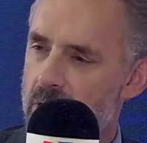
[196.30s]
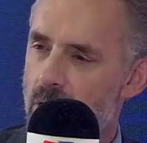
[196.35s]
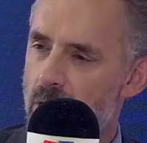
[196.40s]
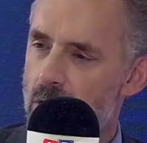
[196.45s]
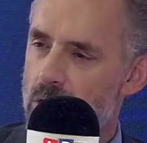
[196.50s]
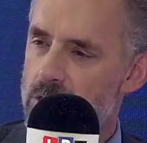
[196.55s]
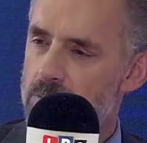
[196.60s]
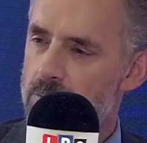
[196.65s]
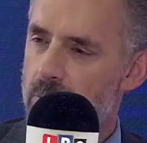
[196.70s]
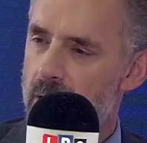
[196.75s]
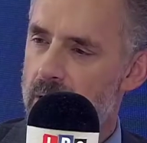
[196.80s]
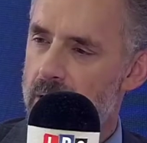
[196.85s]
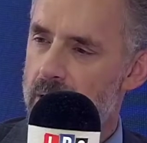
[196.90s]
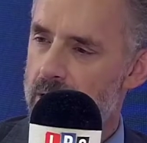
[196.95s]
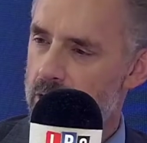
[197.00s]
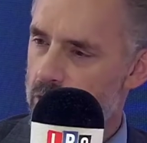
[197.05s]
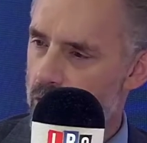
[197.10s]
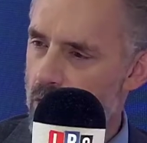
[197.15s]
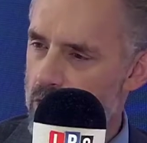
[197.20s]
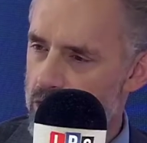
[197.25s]
caused by
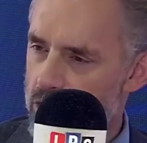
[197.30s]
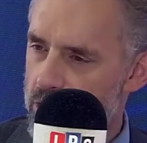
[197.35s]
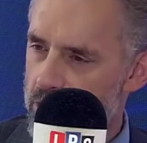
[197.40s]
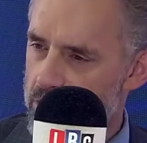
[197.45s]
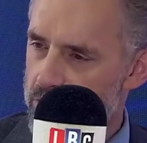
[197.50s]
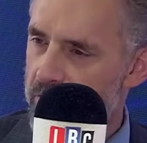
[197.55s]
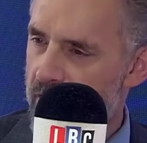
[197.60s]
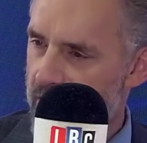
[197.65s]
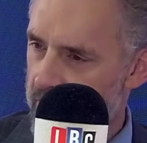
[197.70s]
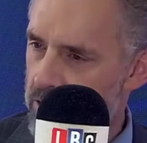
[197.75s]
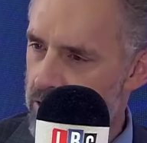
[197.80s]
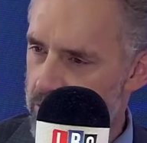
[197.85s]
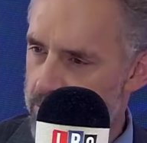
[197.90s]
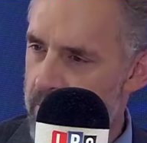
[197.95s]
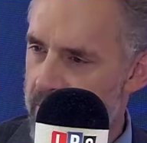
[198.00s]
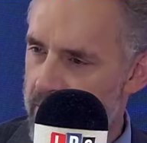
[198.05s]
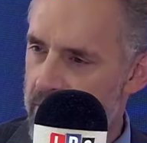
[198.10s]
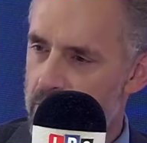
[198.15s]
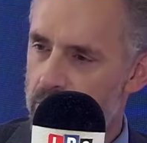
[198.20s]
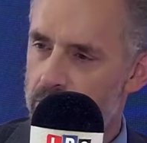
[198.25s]
endogenous factors,
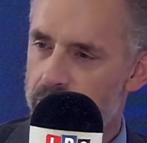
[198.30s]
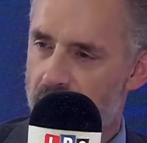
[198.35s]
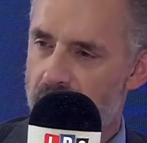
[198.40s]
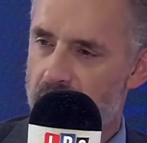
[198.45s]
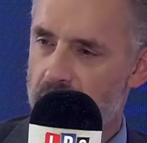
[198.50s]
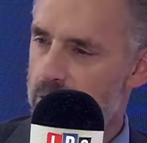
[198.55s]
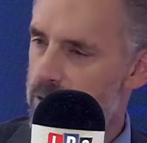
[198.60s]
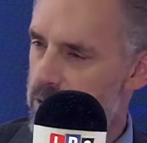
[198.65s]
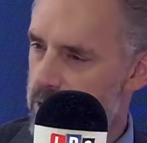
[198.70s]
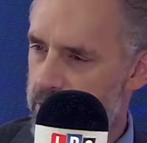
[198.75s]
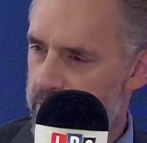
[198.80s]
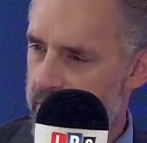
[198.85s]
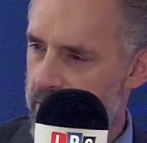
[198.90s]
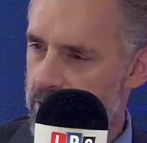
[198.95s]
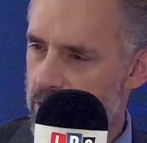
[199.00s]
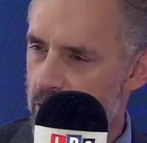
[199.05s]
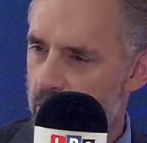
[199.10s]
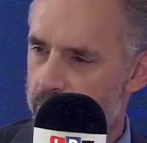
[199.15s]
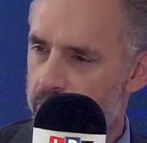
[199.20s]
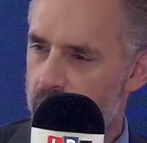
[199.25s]
medical factors, because
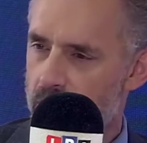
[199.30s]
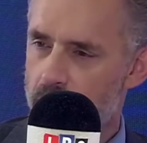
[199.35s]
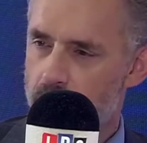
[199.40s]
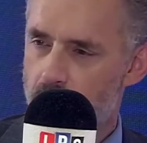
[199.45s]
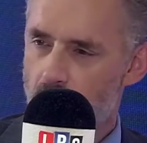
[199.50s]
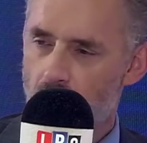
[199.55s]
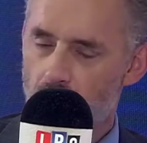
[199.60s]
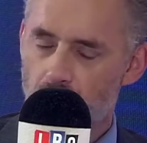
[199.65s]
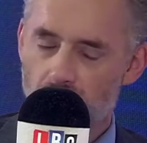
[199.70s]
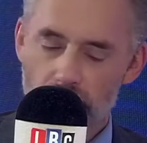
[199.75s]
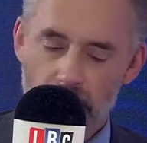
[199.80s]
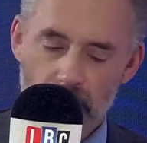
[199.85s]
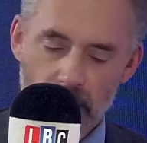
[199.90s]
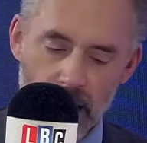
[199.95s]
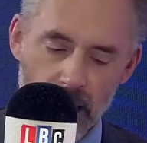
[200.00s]
that's often a problem.